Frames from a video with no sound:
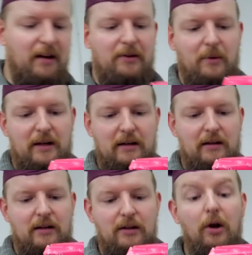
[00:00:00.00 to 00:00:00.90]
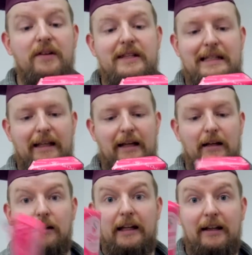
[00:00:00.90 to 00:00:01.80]
another one. No, this is
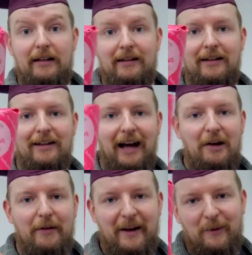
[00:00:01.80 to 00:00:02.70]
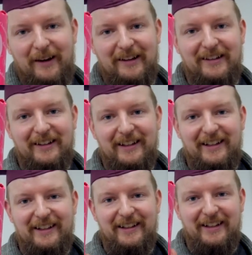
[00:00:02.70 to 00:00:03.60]
Lingen. Lingen! I know that one!
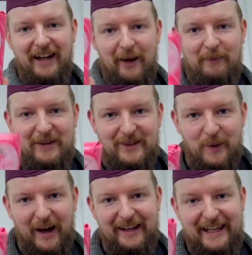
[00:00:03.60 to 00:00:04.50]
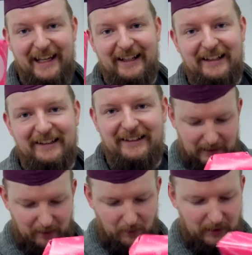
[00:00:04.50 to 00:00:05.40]
I've been to IKEA.
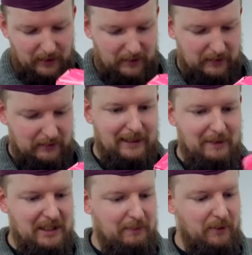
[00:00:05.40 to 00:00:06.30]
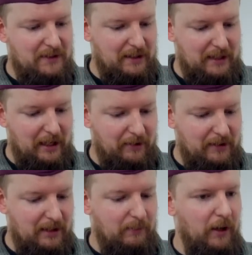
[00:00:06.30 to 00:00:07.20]
How do am I supposed to tear
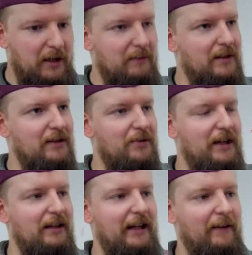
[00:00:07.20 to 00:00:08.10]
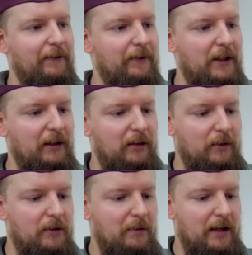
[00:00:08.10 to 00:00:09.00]
into the bottom and drink it like a funnel,
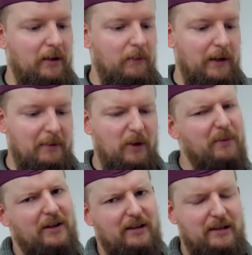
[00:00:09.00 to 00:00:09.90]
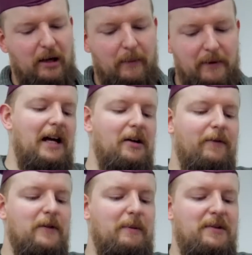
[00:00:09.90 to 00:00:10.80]
or do I'm gonna open it at the top. I don't know
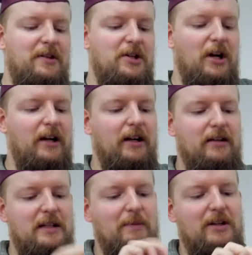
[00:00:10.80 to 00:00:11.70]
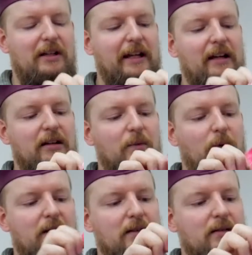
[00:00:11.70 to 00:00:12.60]
if you're supposed to shotgun this much Lingen in
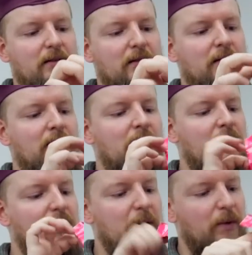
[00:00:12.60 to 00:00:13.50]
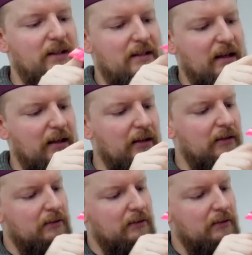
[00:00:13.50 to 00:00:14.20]
one sitting.